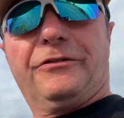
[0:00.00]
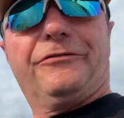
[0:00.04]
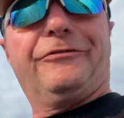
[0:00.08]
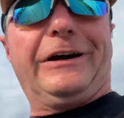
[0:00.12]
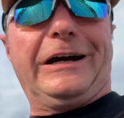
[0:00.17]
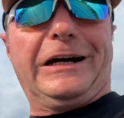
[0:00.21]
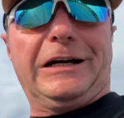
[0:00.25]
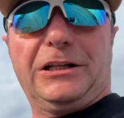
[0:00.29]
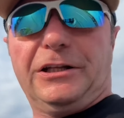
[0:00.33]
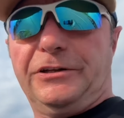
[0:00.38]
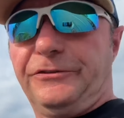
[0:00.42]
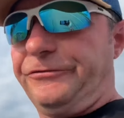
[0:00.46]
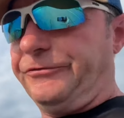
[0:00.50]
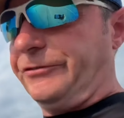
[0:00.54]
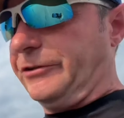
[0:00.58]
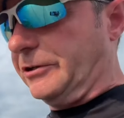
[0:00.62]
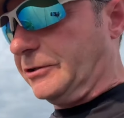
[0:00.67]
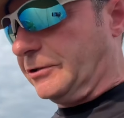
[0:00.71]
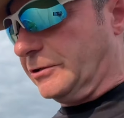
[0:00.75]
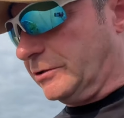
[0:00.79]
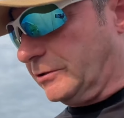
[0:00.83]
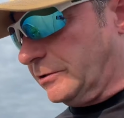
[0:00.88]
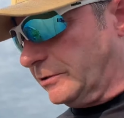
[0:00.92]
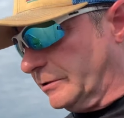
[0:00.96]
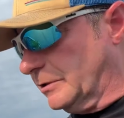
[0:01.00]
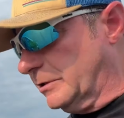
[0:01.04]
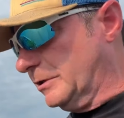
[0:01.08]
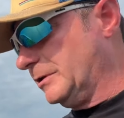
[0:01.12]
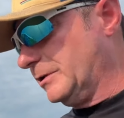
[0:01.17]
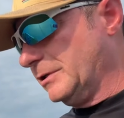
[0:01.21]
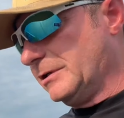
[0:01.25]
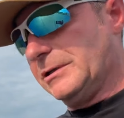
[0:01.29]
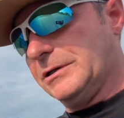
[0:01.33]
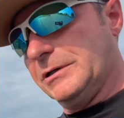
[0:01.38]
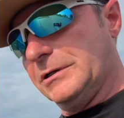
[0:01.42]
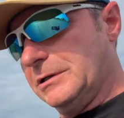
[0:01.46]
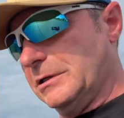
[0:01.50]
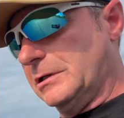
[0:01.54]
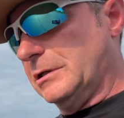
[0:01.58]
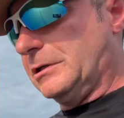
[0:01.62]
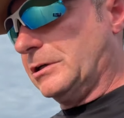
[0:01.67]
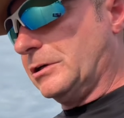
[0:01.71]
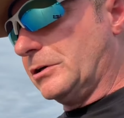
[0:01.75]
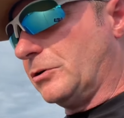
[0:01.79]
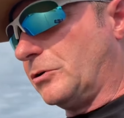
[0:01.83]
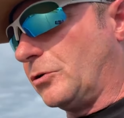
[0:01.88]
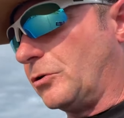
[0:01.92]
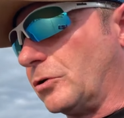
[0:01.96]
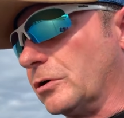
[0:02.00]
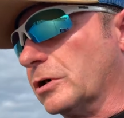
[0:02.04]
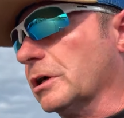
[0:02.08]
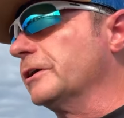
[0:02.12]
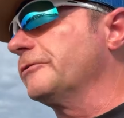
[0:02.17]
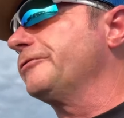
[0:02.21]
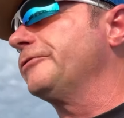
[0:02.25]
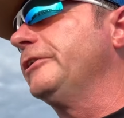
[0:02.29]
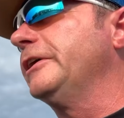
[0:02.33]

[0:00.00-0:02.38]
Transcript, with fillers: Valleyfield or if